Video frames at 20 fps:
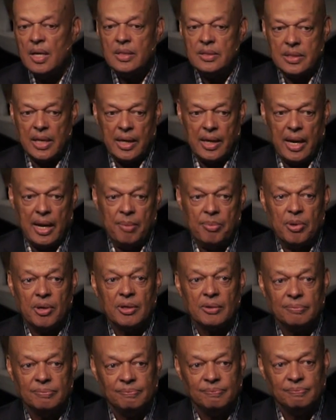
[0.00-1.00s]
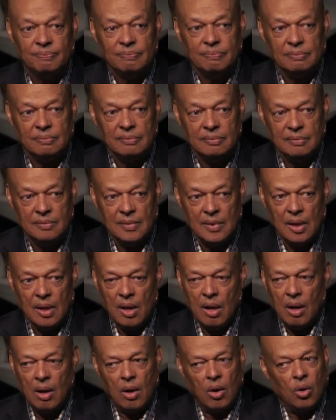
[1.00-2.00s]
Say, neighbor.
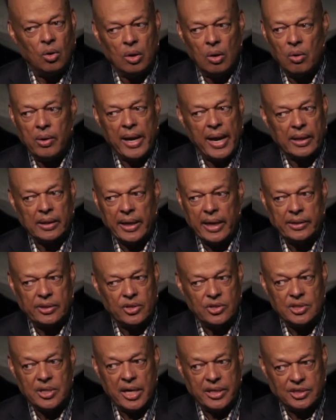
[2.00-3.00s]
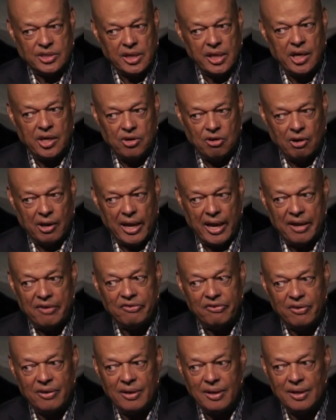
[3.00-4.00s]
Neighbor. Oh, don't act like there's not sin in your life.